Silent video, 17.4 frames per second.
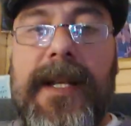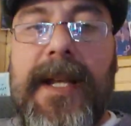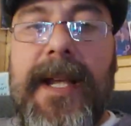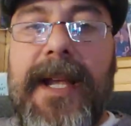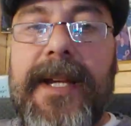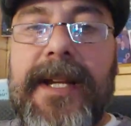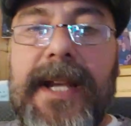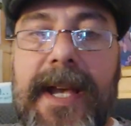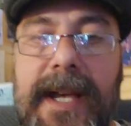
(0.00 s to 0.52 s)

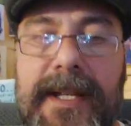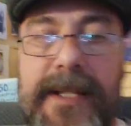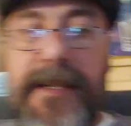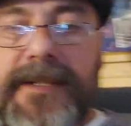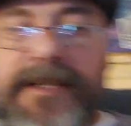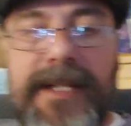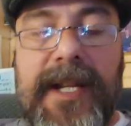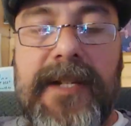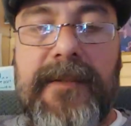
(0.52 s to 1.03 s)
Hey
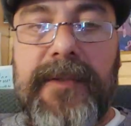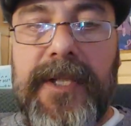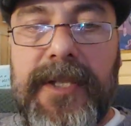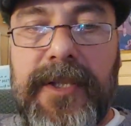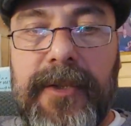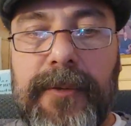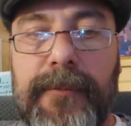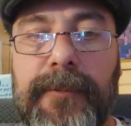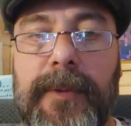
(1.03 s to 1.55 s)
guys, David
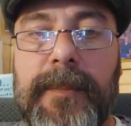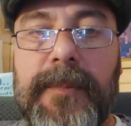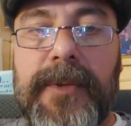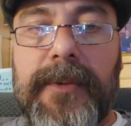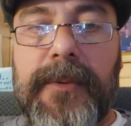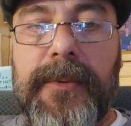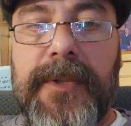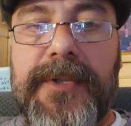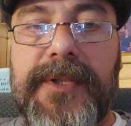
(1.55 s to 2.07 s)
here from
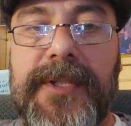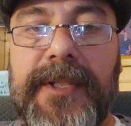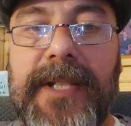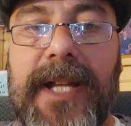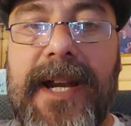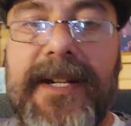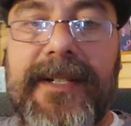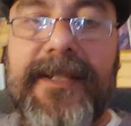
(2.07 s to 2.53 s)
the Crystal